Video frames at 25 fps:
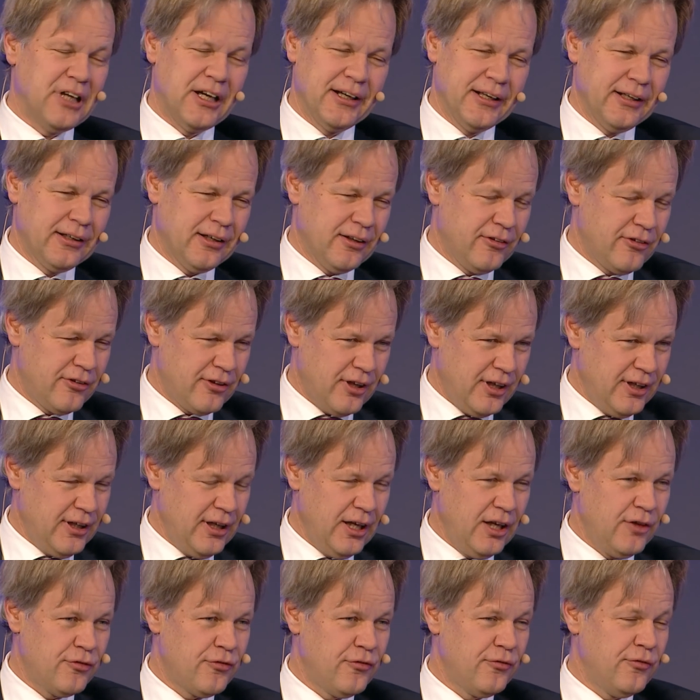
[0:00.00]
I can
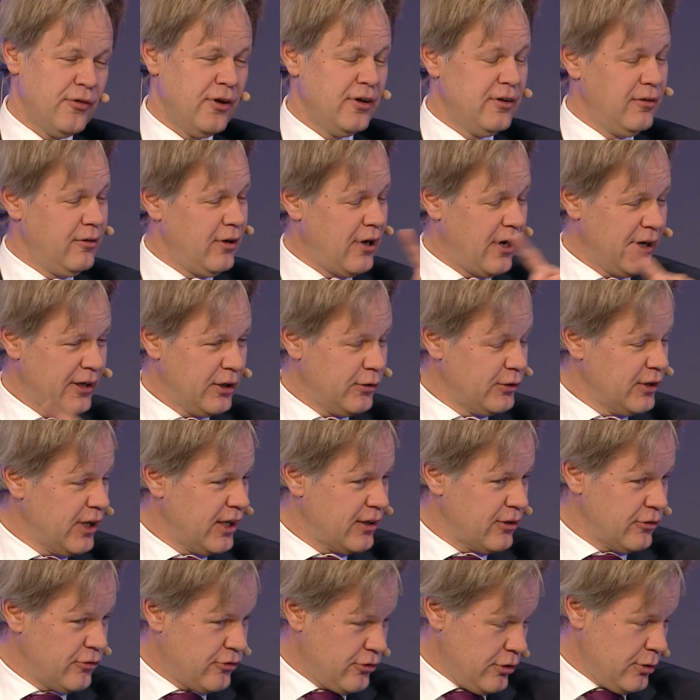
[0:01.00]
say if I could
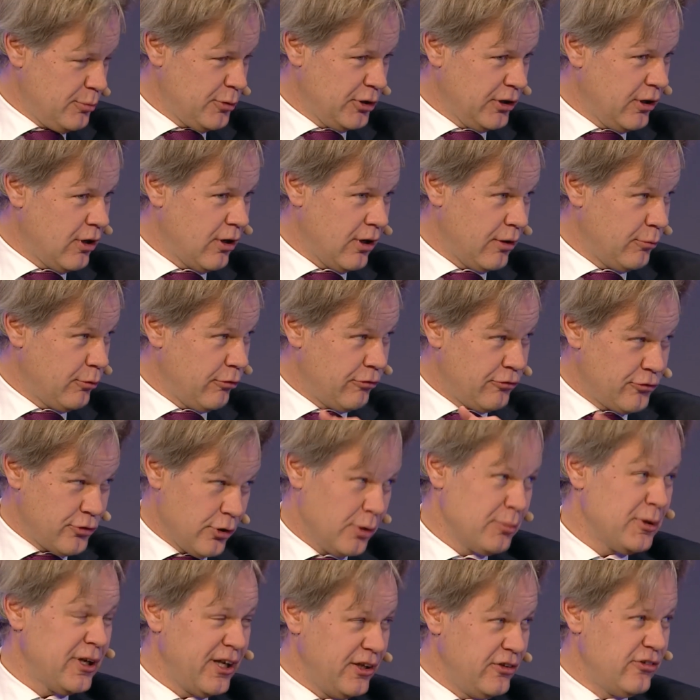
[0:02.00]
get a German car with
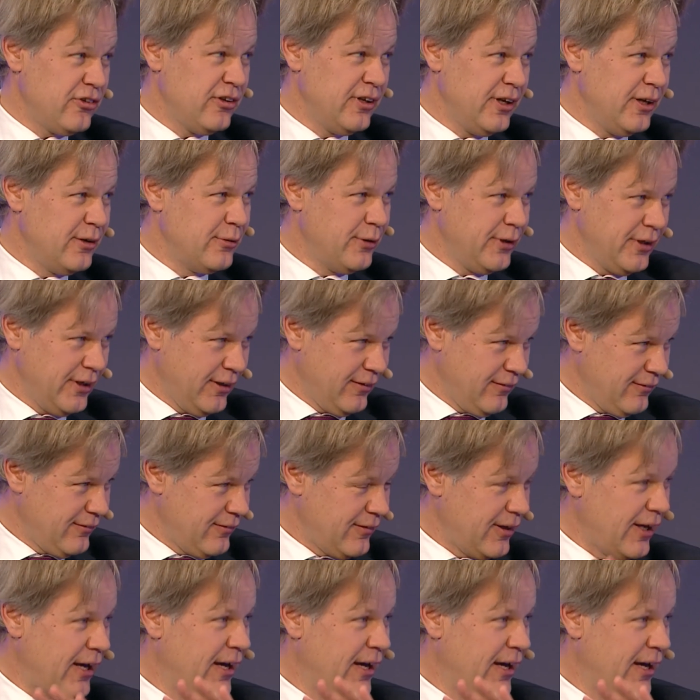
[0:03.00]
German engineering